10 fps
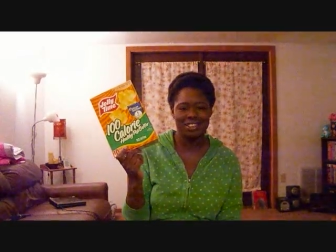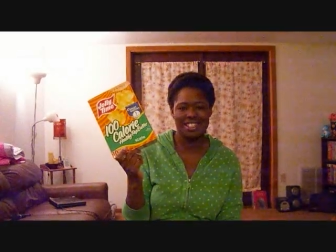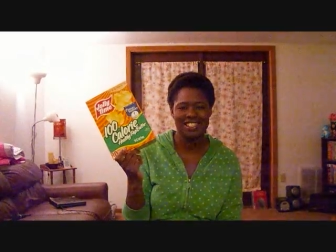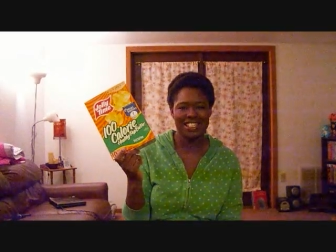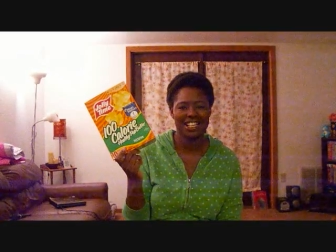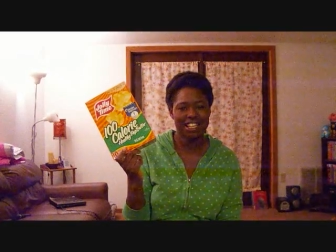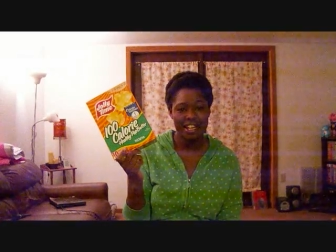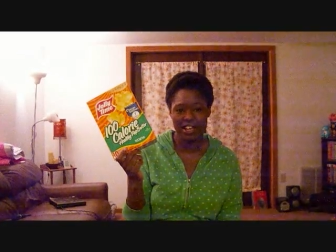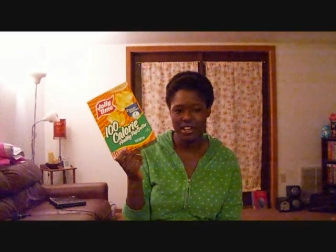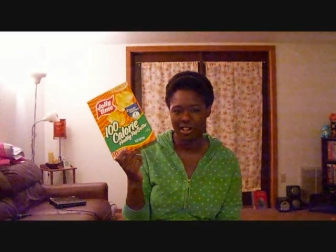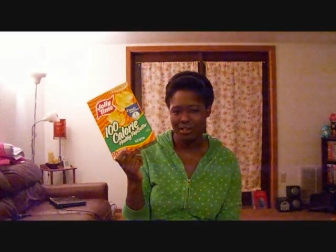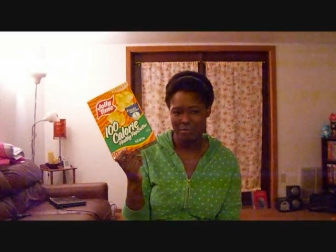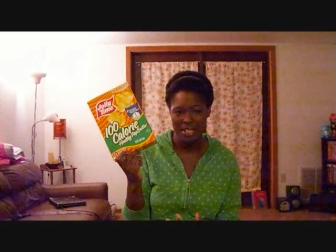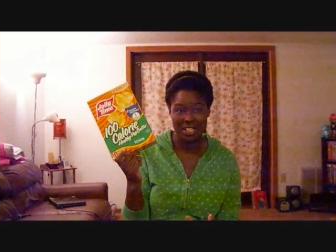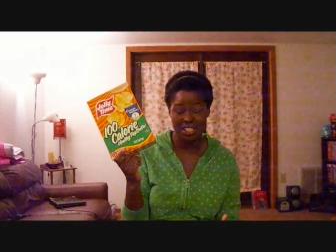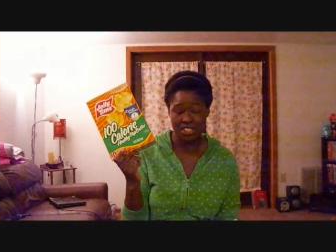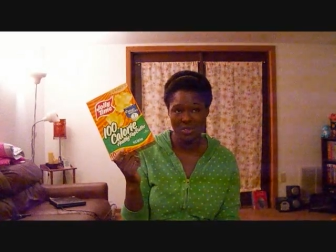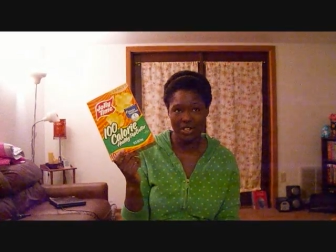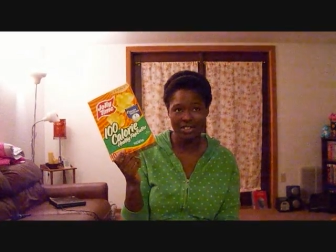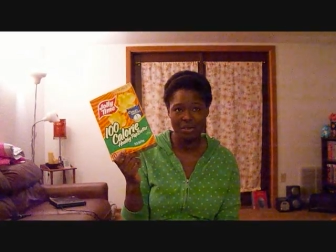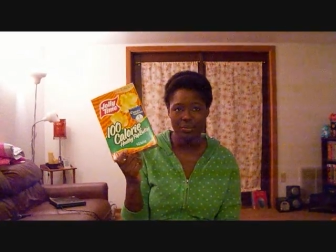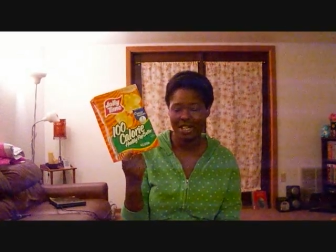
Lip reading: they sell it at our meetings or whatever,